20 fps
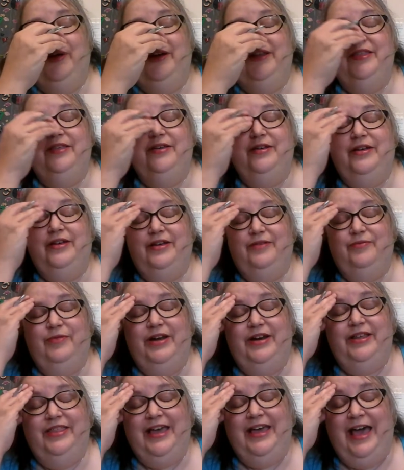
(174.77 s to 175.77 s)
of
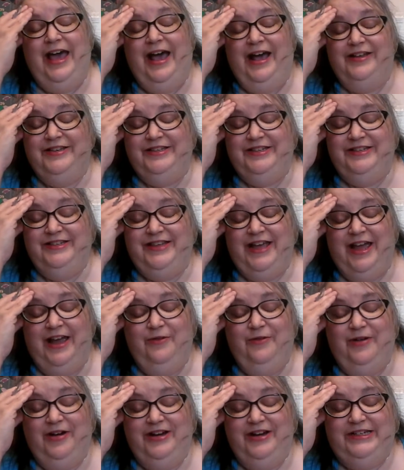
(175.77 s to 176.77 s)
the houses
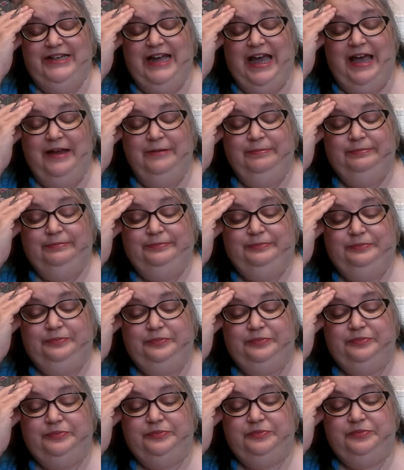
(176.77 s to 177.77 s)
I worked at,
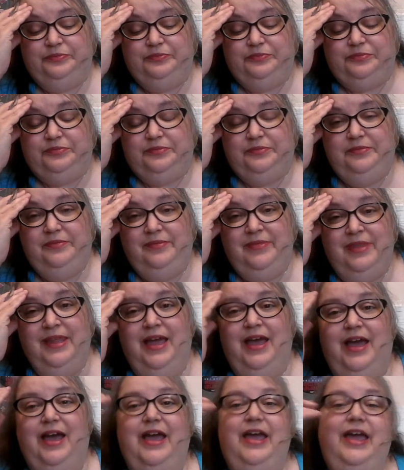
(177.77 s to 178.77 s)

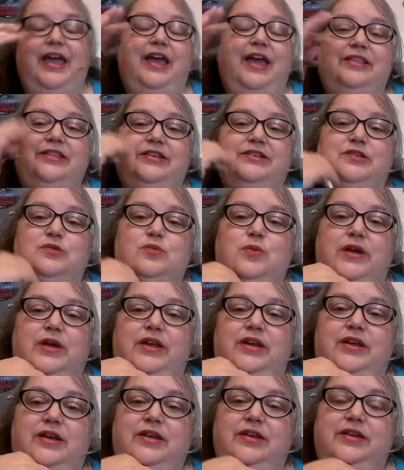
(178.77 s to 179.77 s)
I had this
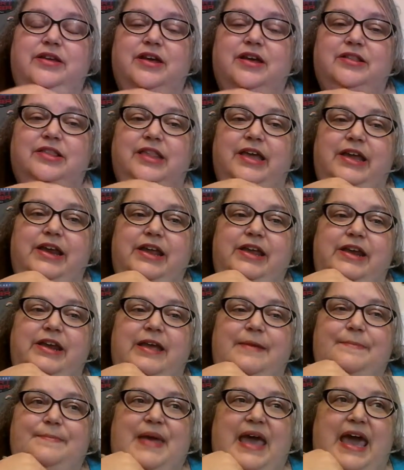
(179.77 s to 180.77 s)
one young lady
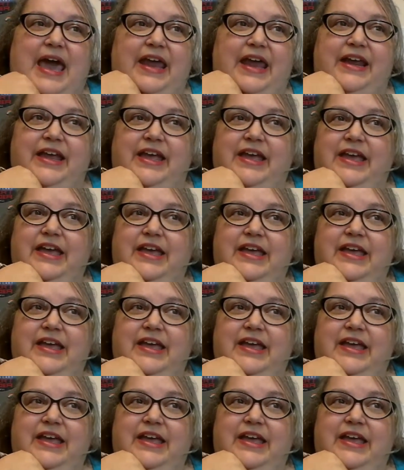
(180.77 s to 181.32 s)
named Patty